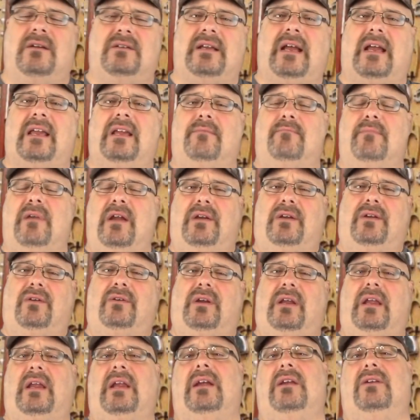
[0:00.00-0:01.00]
how you make your
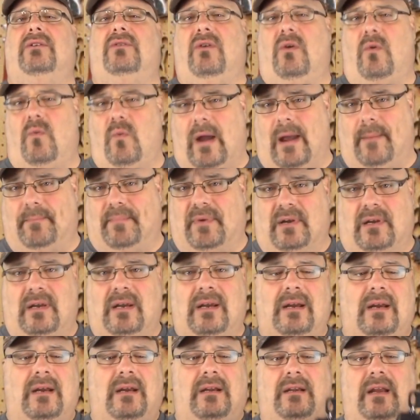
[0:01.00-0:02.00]
key into a weapon.
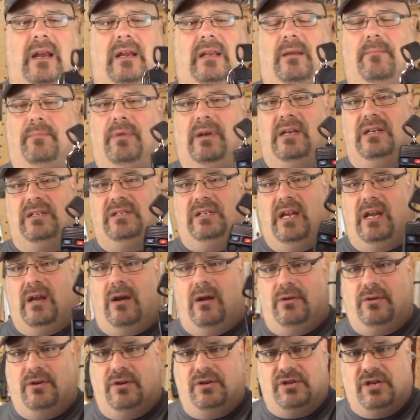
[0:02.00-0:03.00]
Take the biggest key
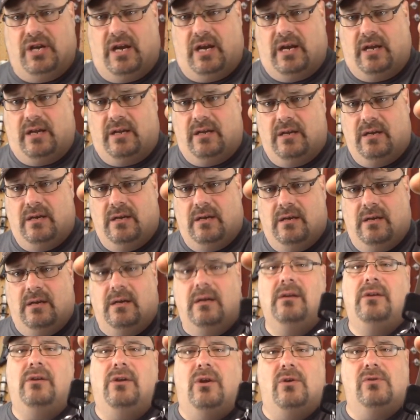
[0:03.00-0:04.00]
on your chain.
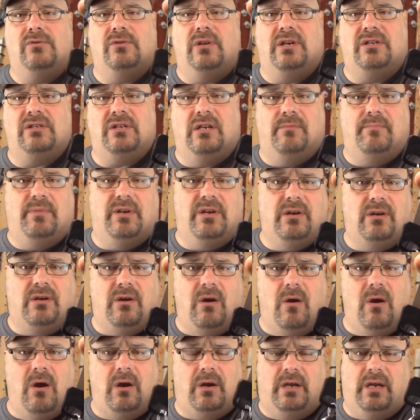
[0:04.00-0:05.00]
Usually it's going to be your
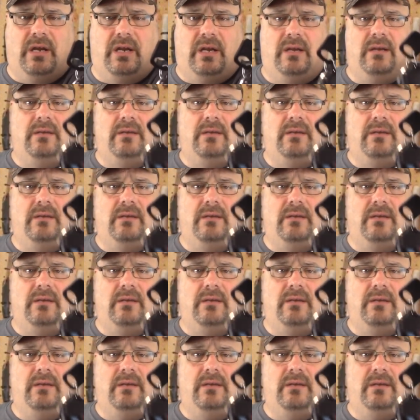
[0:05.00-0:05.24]
car key.